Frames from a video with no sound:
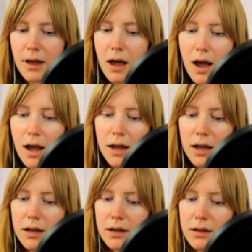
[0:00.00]

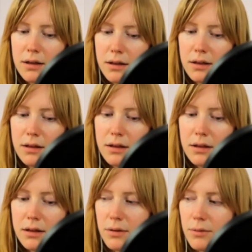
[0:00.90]
I
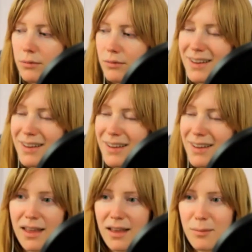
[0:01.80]
didn't
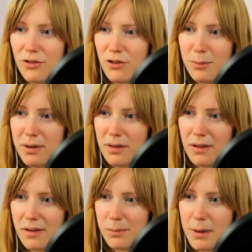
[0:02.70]
think much about
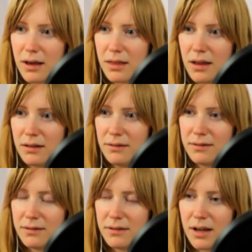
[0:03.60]
this back then
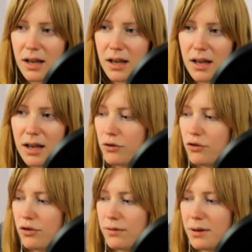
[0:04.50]
and I'm not
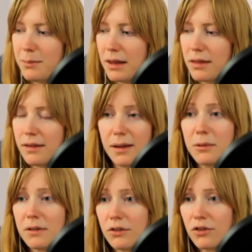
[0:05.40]
sure if I'd make the same
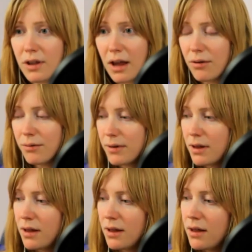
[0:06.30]
decision now
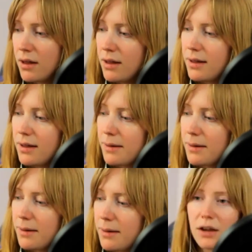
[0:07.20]

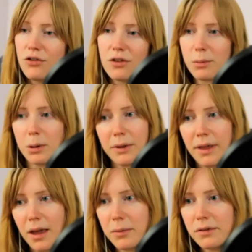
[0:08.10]
but I just went with
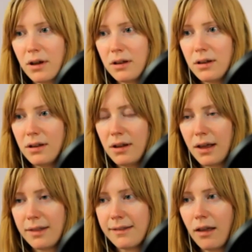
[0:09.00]
Amazon
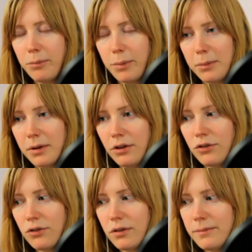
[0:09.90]
and self
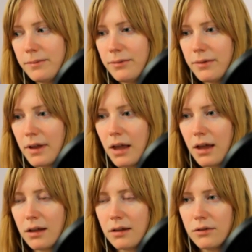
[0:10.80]
published.
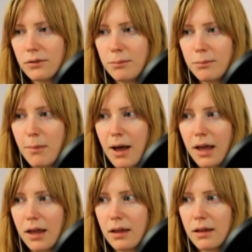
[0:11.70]
And
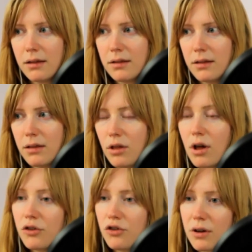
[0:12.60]
my
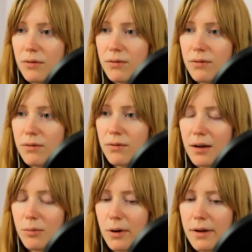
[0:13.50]
logic for
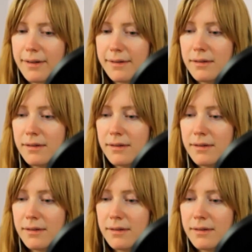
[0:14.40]
that was